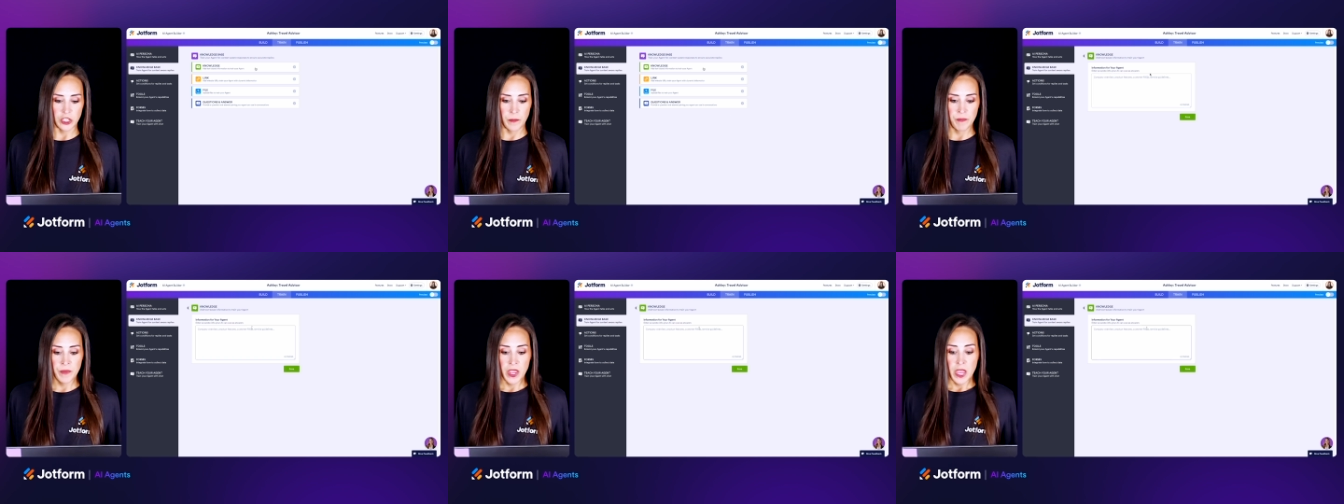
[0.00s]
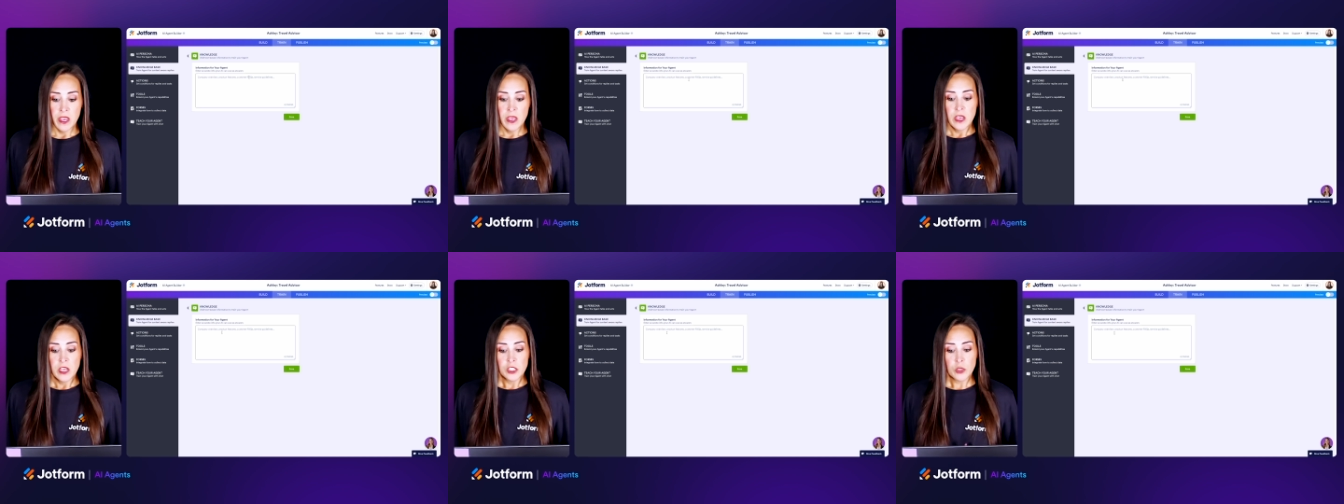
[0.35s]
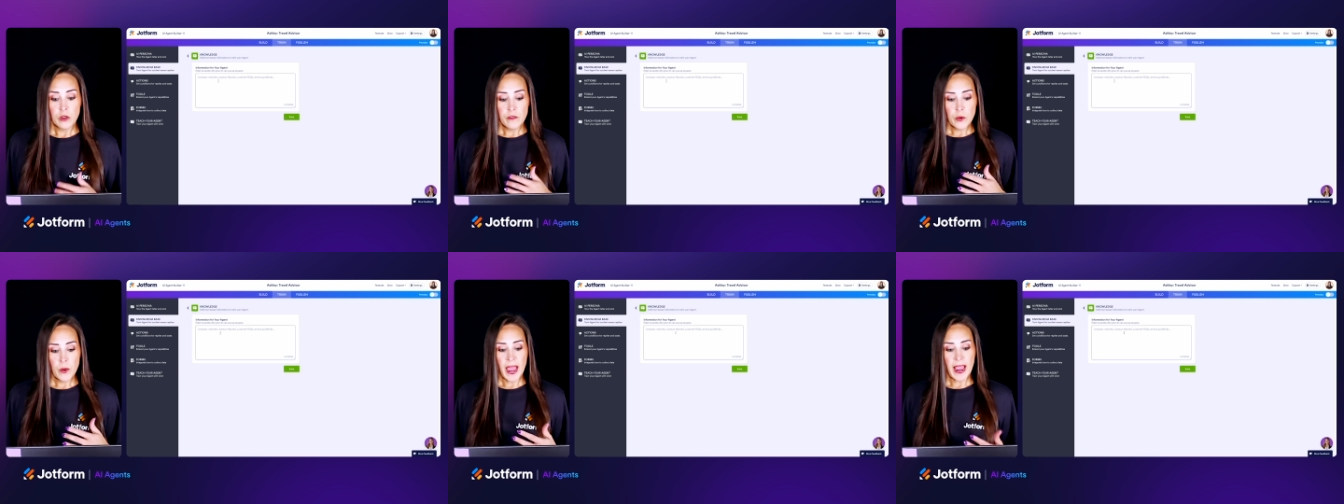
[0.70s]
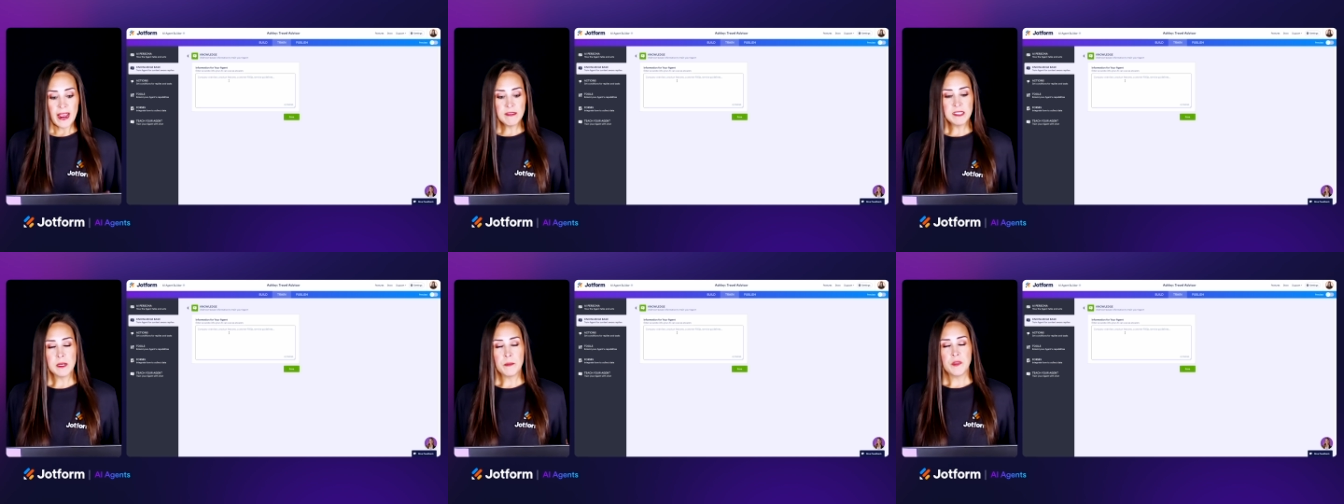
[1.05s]
agent. So if you
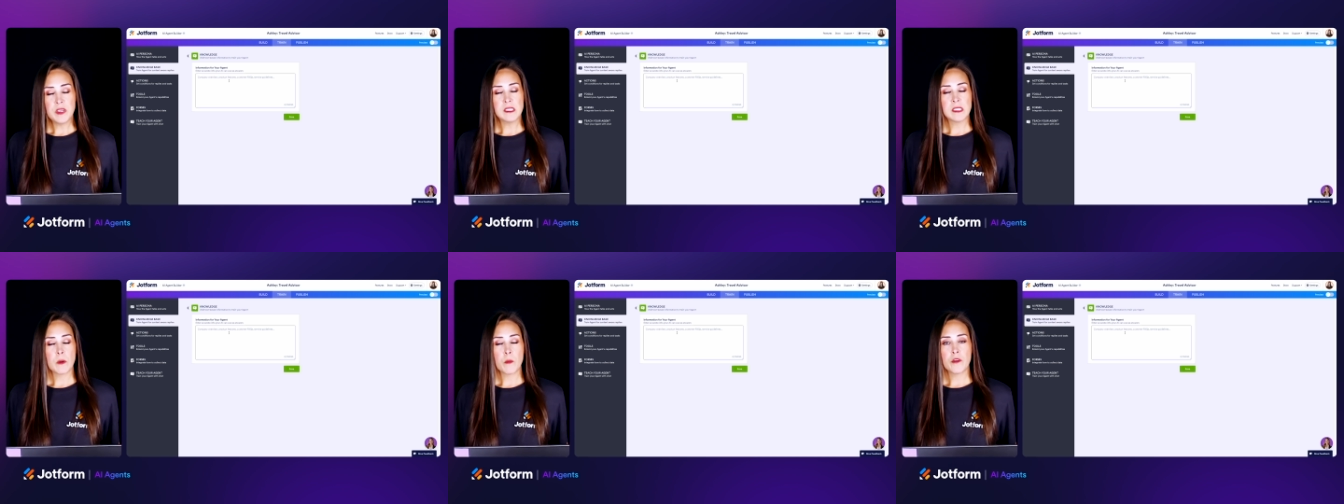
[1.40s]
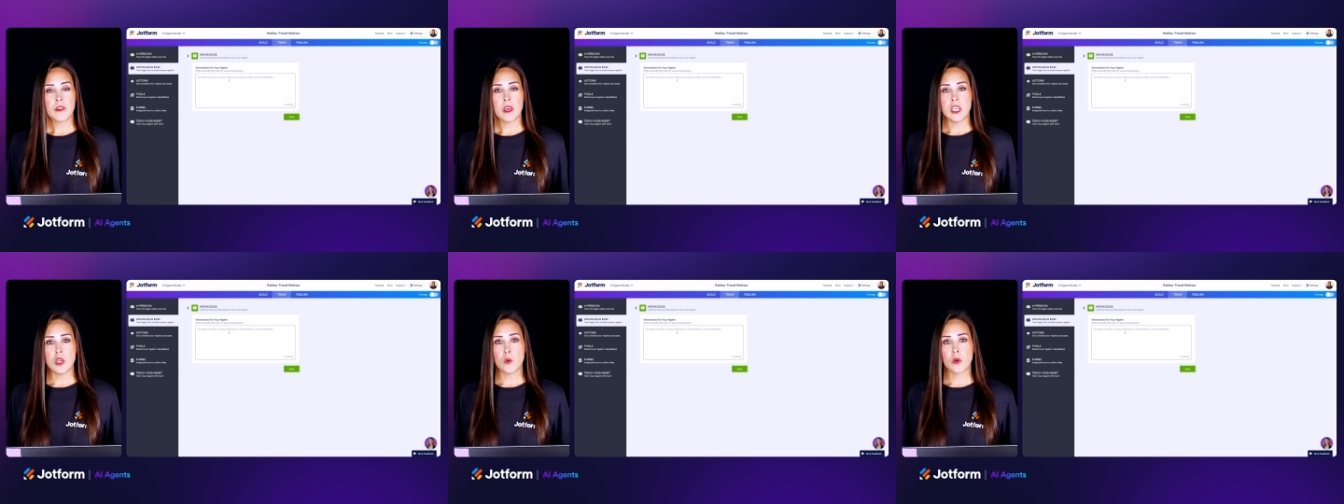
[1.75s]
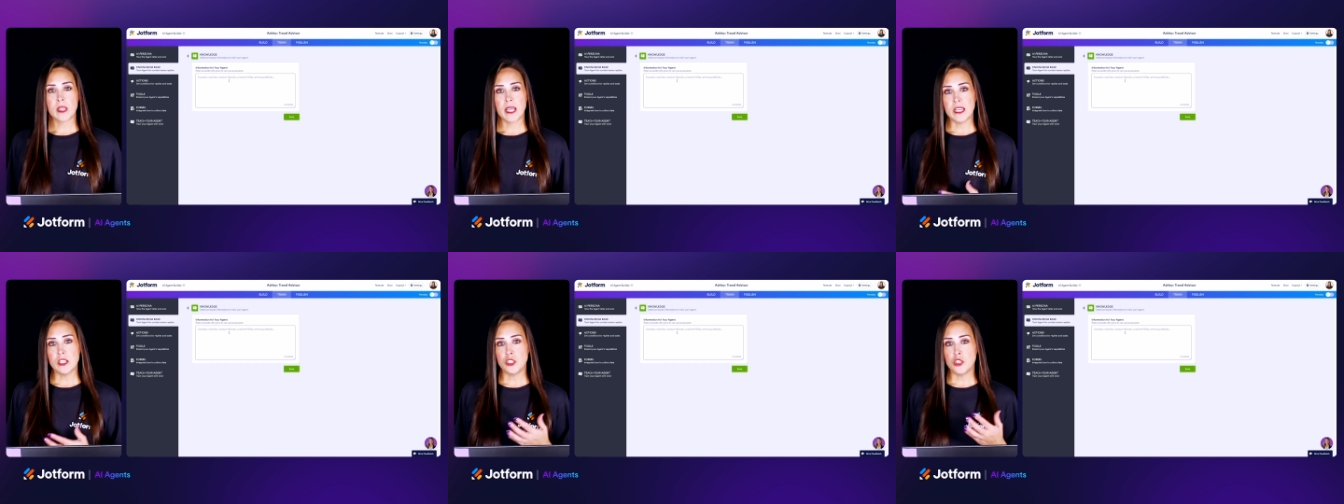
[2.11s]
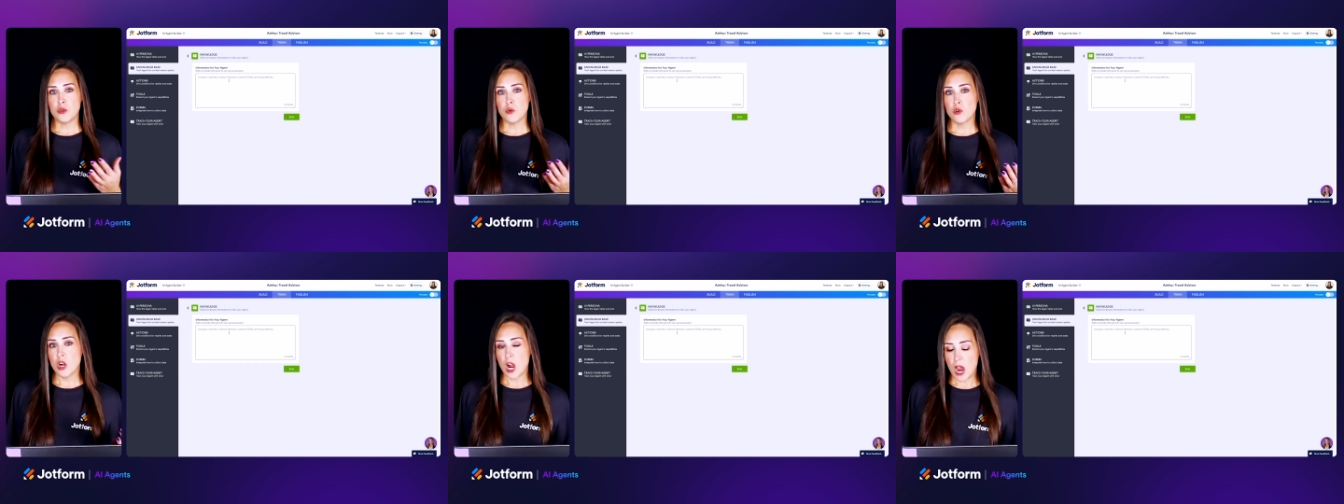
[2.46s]
have something somewhere that you would like
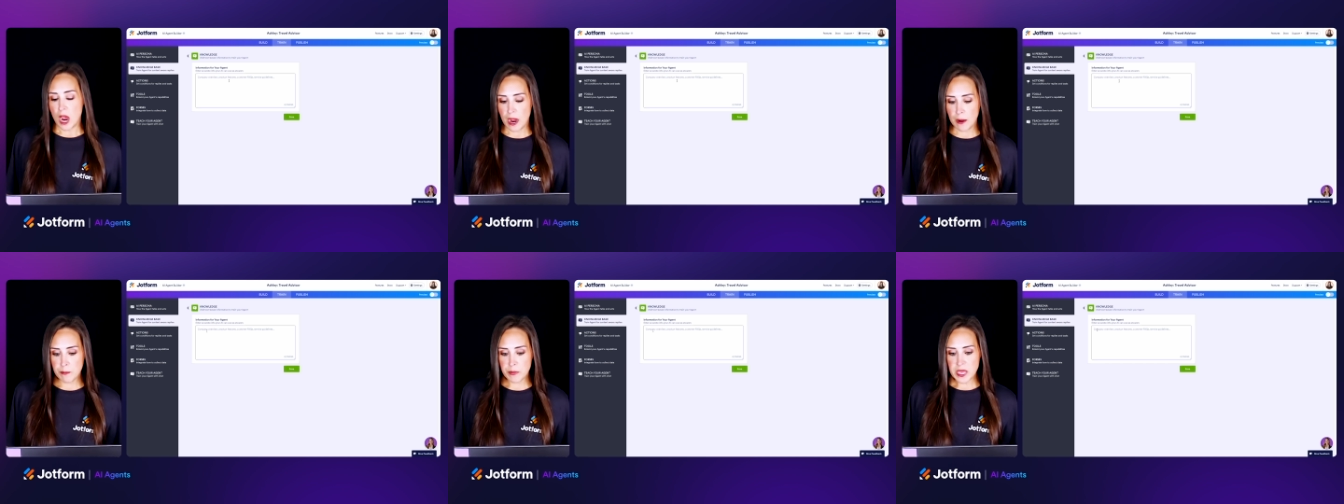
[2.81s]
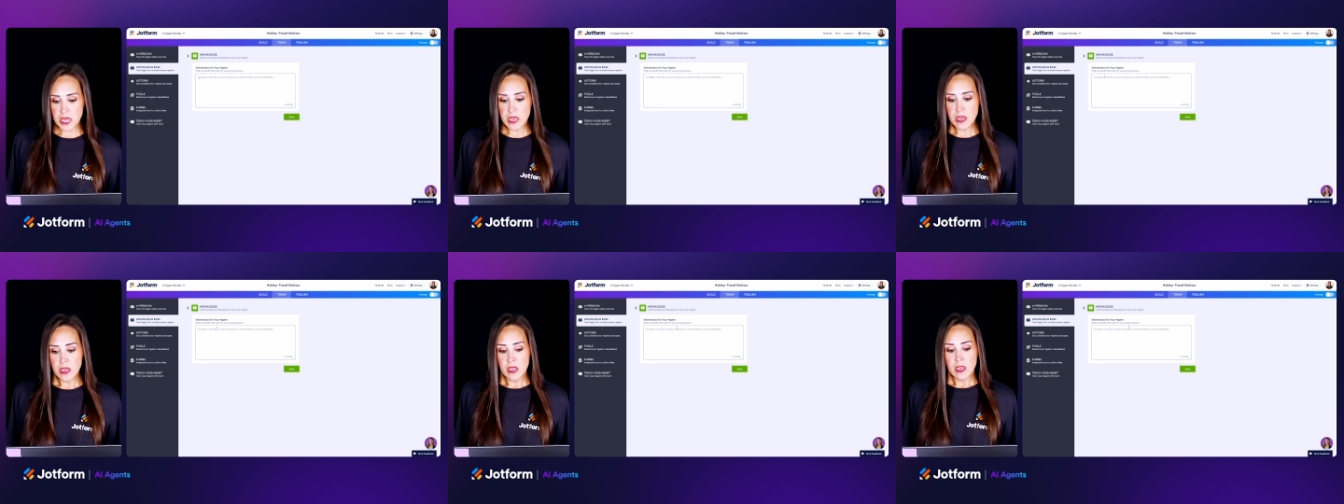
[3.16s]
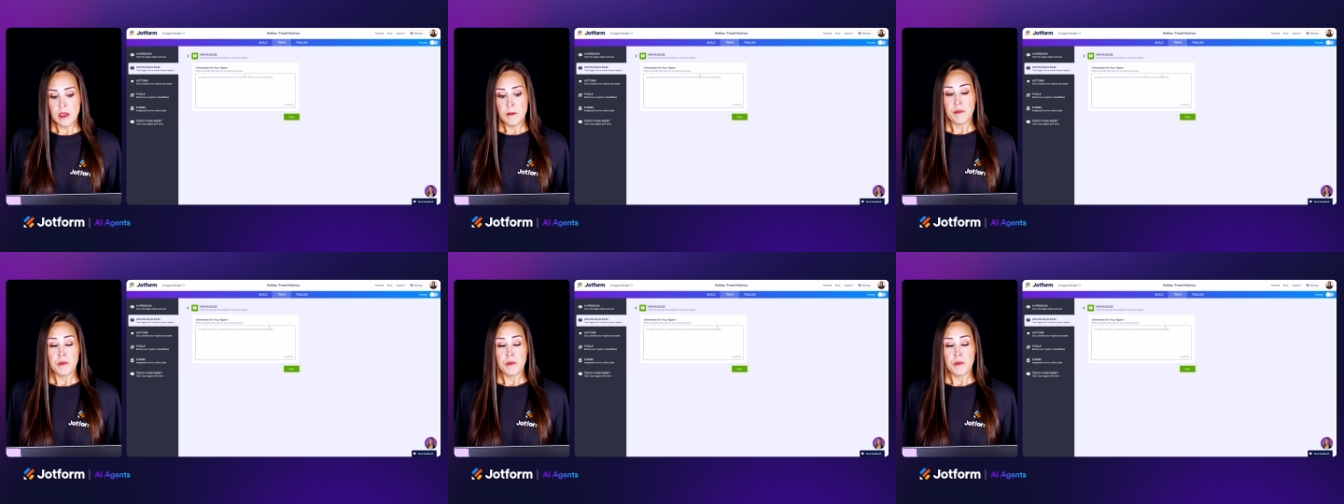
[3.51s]
to copy